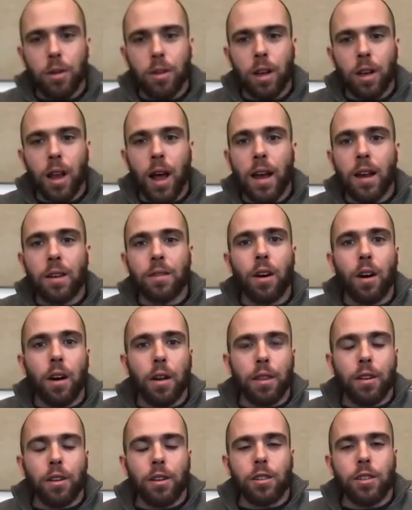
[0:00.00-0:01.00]
a lot of
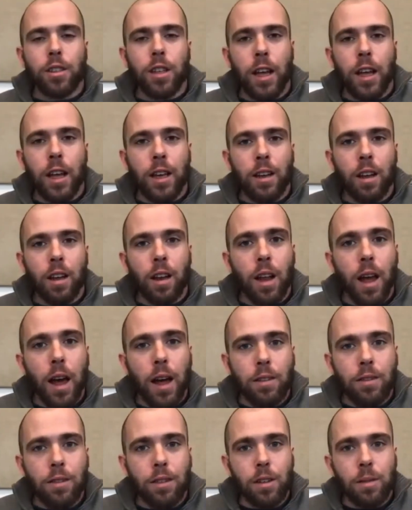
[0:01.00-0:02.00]
authors, and a
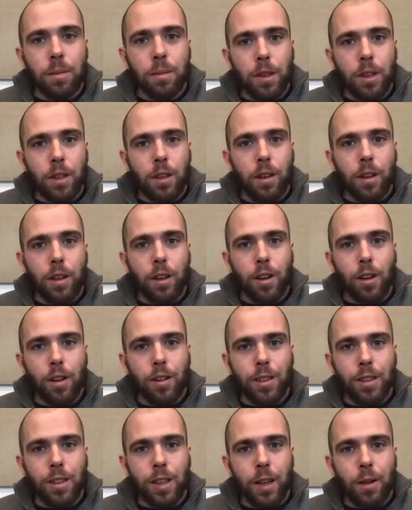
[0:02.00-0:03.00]
lot of them, you know, they're
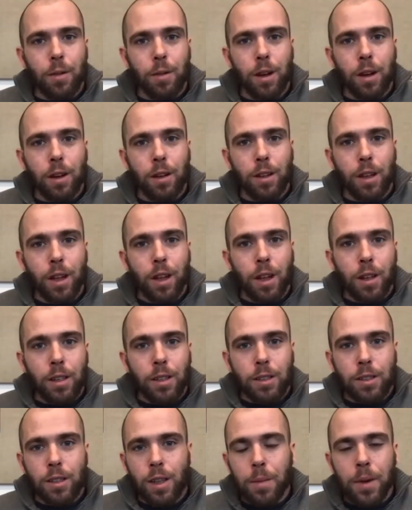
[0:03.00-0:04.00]
always like, well,
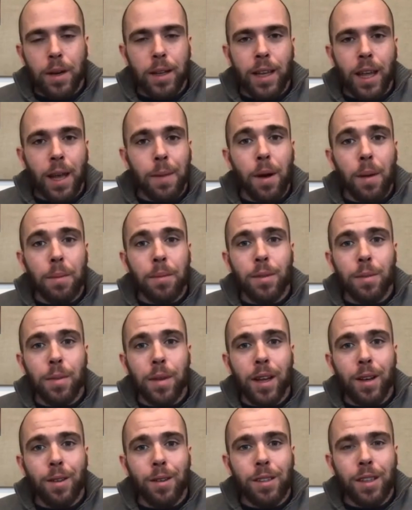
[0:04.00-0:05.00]
somebody came up to
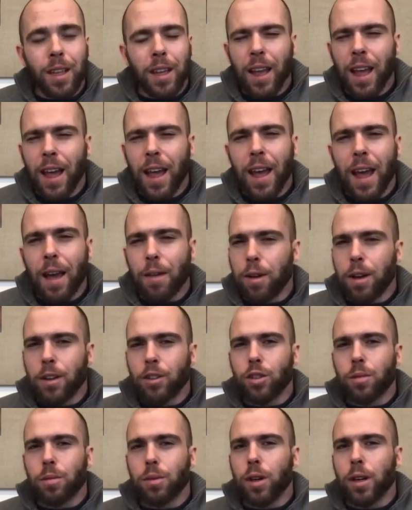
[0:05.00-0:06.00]
me and was like, hey, I read
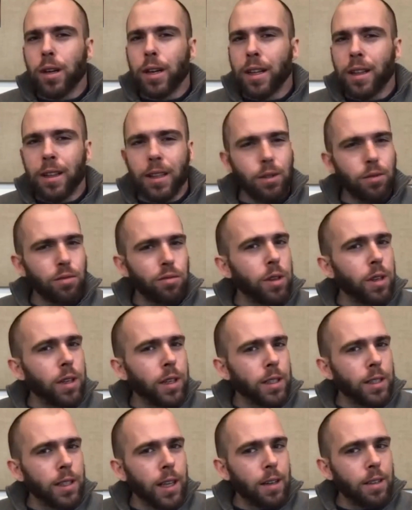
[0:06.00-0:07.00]
your book, and this
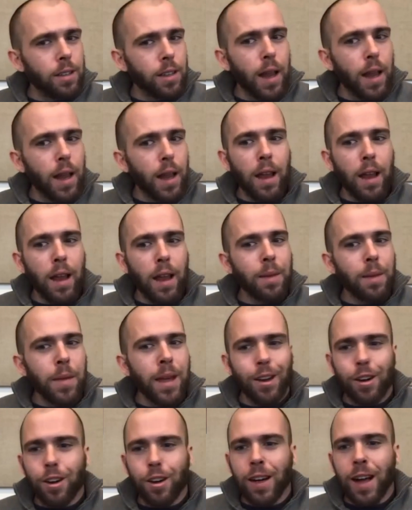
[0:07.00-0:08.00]
really sounds a lot like
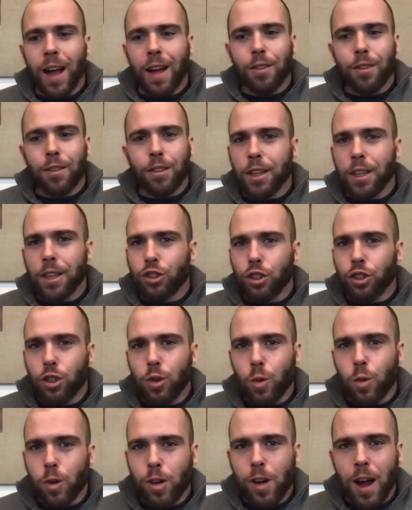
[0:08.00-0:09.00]
me, or a
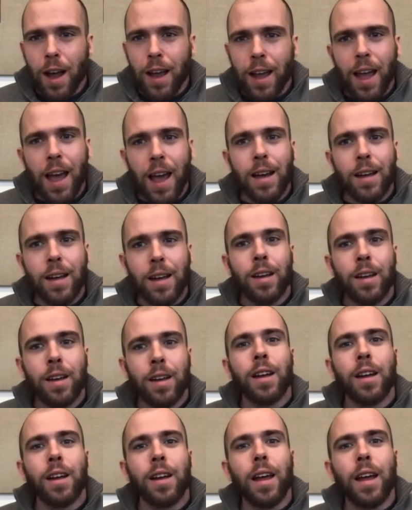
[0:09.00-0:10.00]
conversation you or I had.
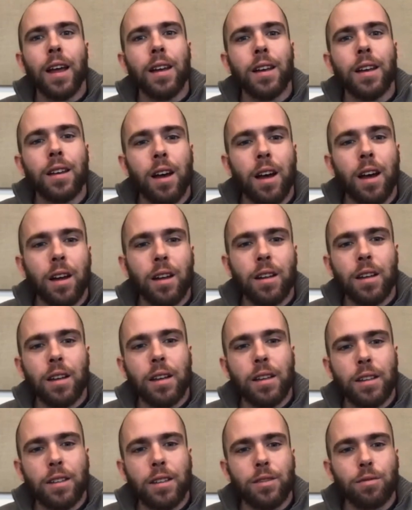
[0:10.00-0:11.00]
And
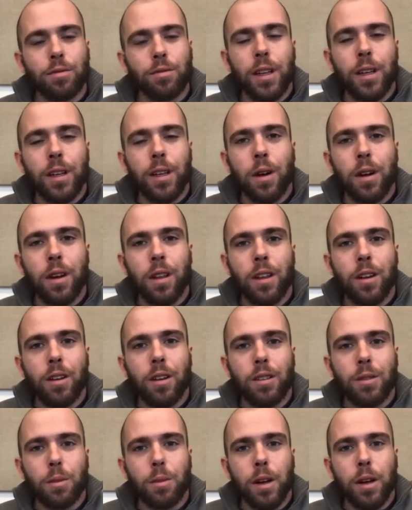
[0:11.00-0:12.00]
uh, it's really one of
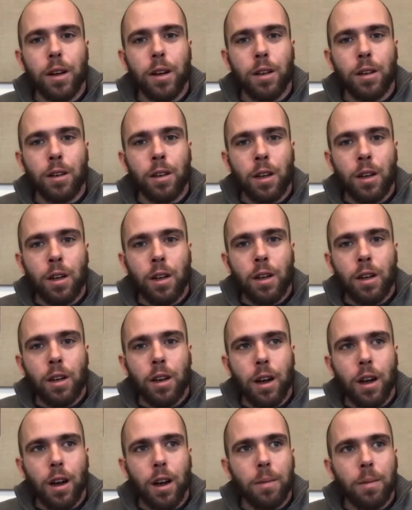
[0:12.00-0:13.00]
those where,
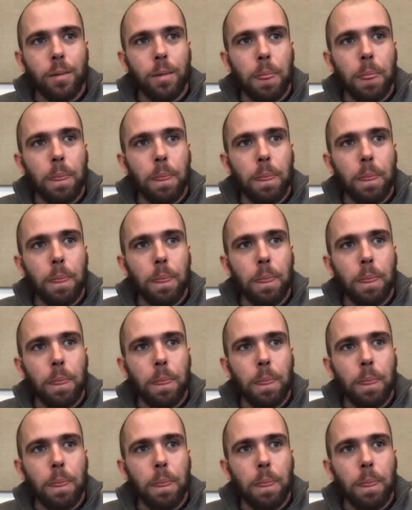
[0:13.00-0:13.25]
um,